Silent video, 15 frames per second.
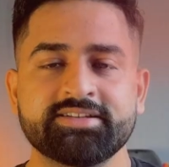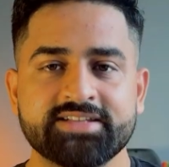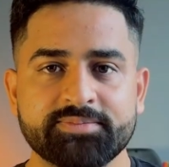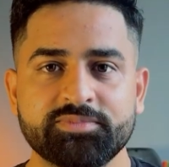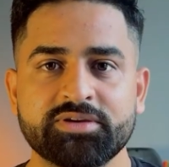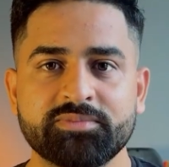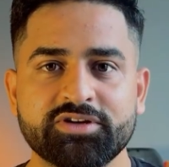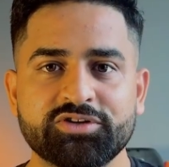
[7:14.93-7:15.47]
Tip
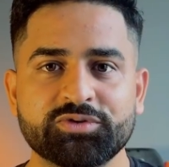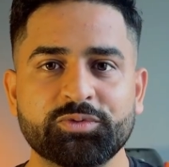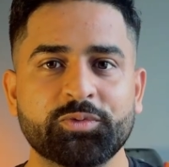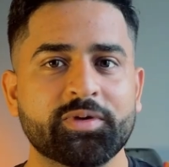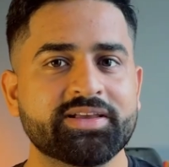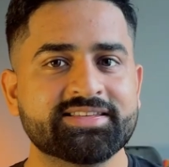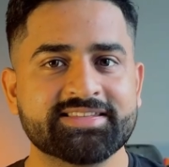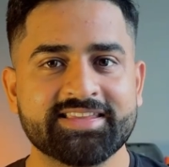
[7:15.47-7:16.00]
number 2
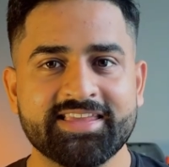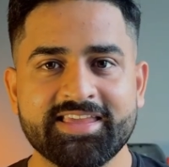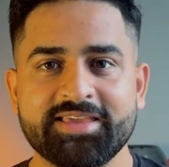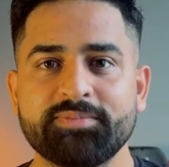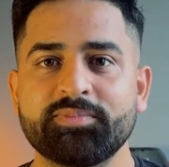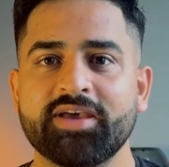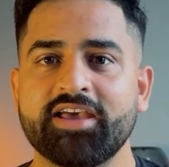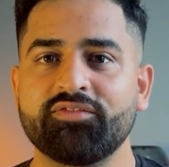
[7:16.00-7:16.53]
is
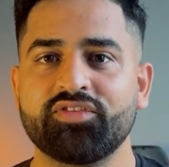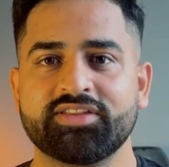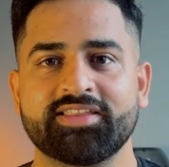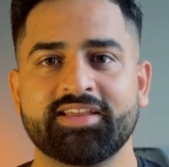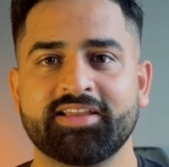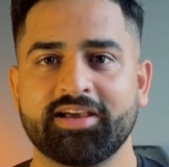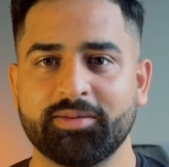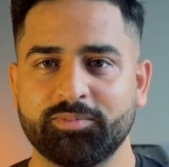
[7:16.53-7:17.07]
keep
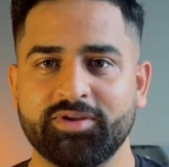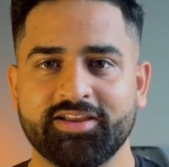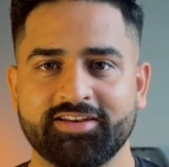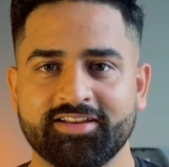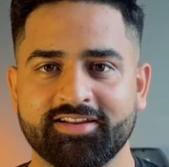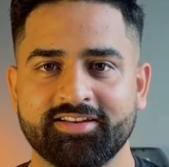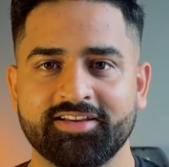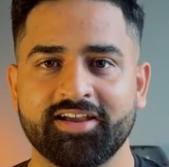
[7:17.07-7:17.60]
everything
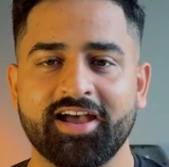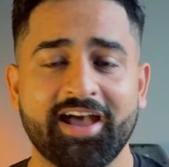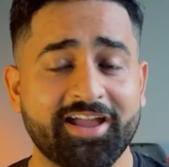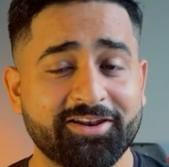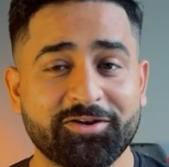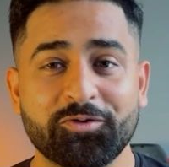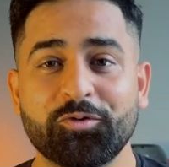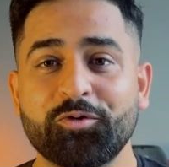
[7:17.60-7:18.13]
updated. I
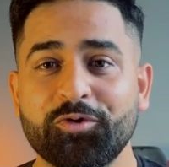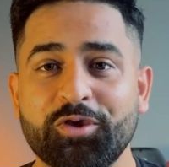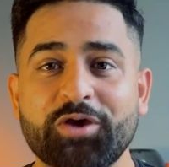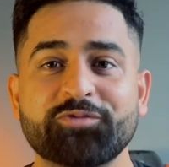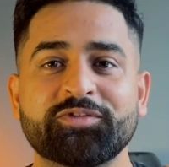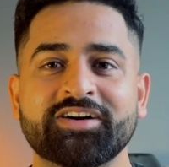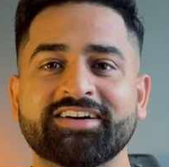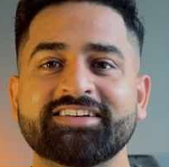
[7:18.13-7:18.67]
know
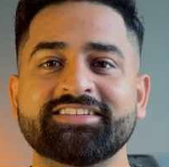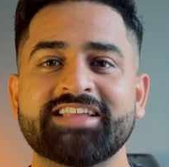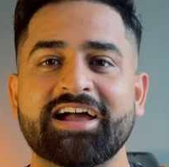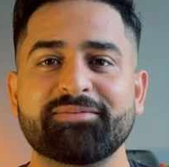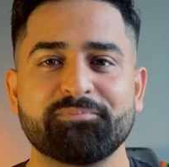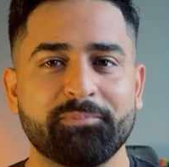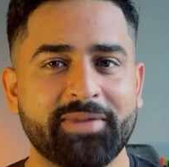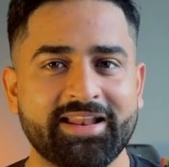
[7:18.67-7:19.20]
you've heard
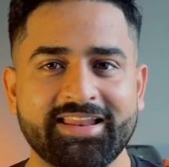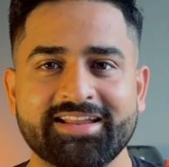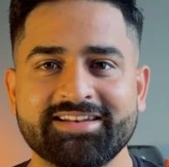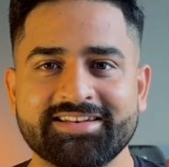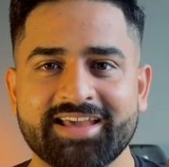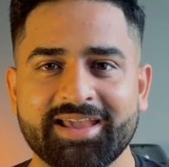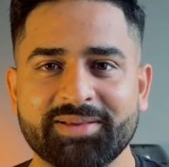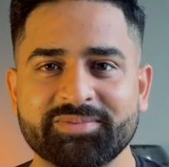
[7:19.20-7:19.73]
that million
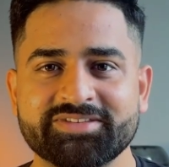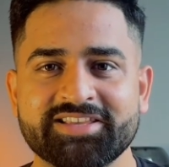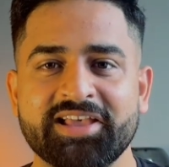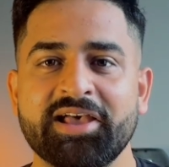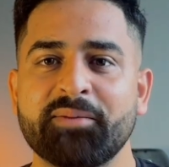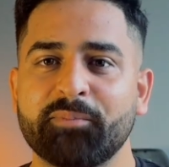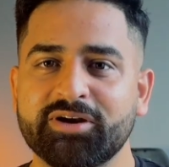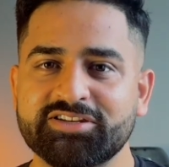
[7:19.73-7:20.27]
times,
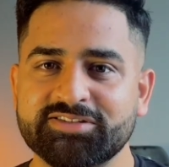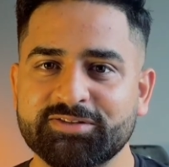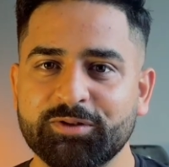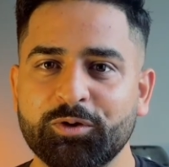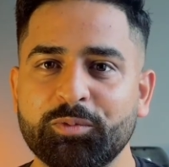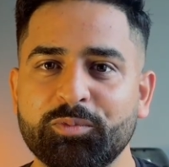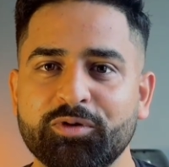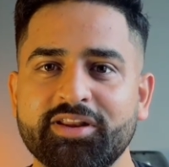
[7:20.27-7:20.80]
but
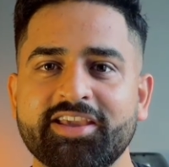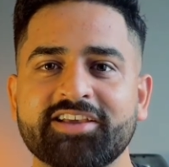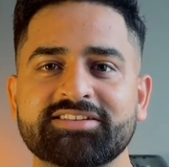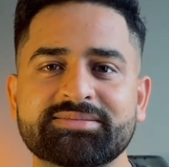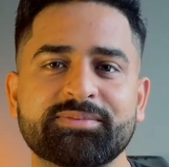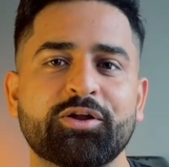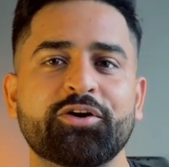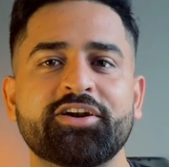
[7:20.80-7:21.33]
Slopoly
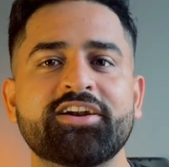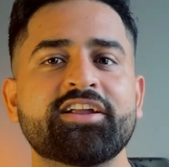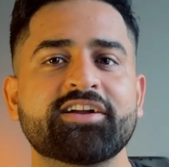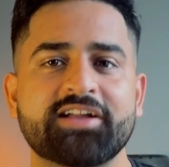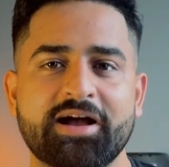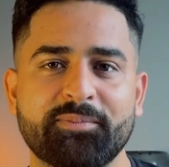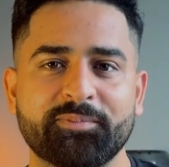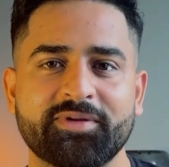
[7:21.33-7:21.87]
exploited a
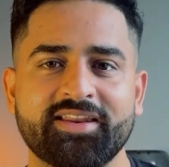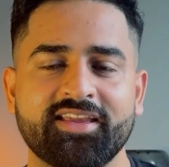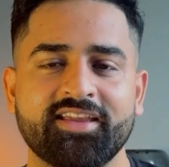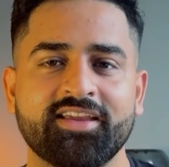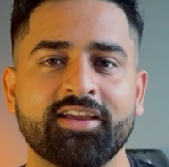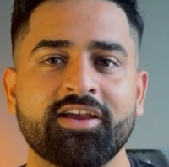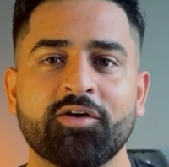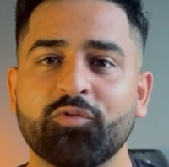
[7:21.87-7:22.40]

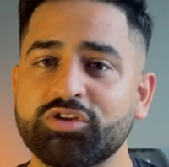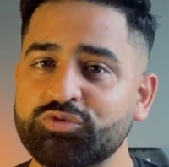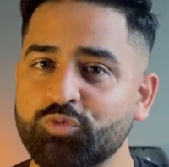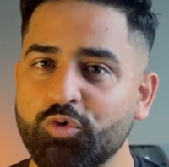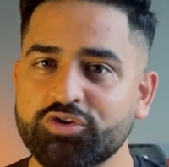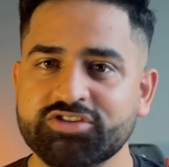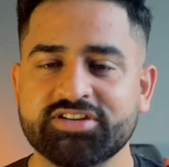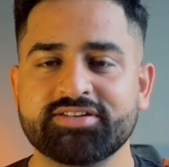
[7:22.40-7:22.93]
company which
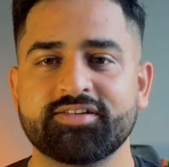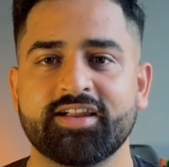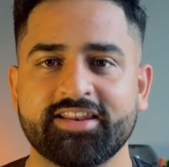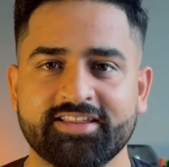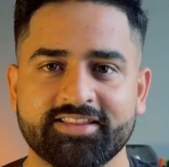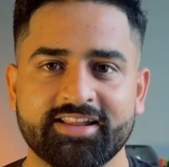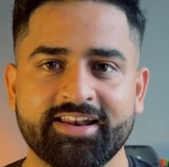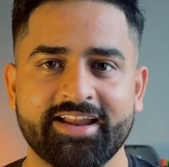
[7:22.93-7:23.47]
wasn't
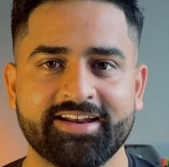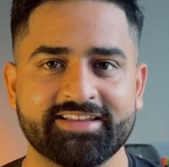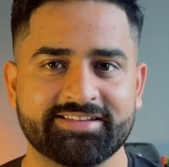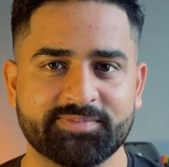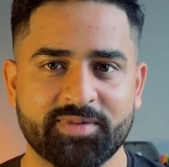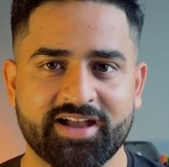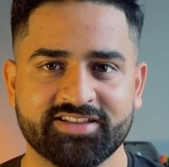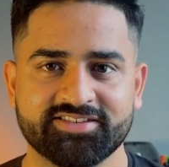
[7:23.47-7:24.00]
running the latest
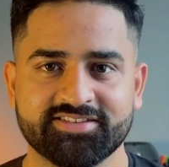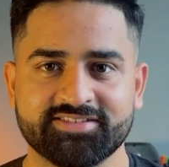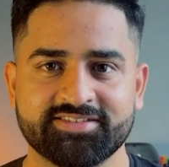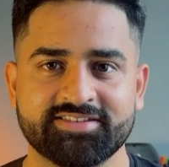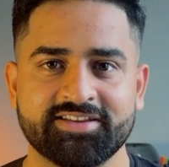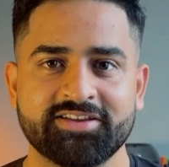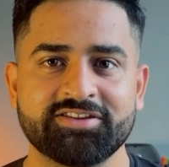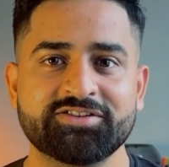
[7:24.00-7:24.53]

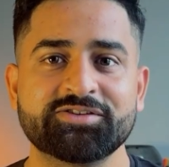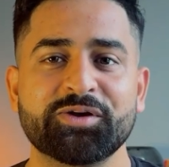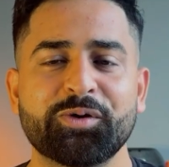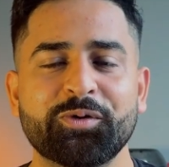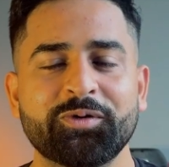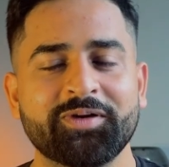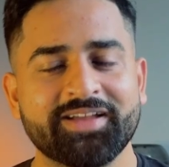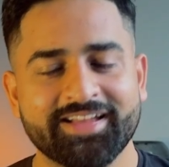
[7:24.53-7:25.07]
patches.
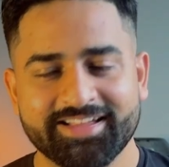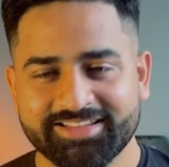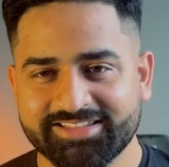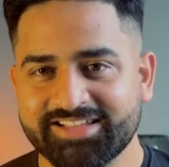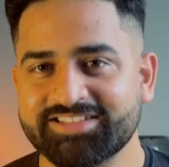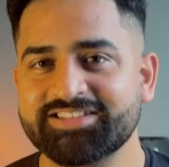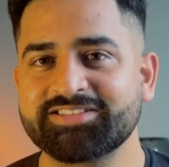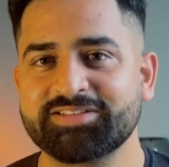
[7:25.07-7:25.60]
So
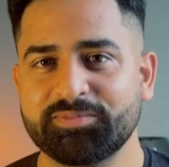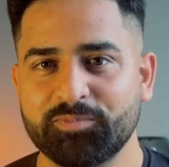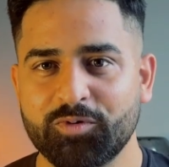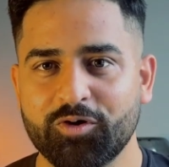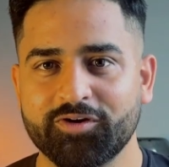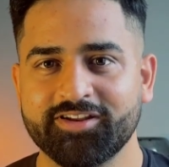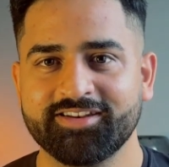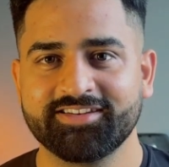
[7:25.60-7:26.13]
this is
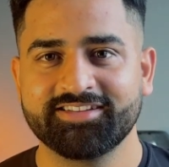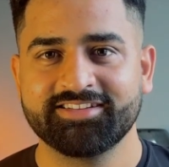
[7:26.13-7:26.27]
important.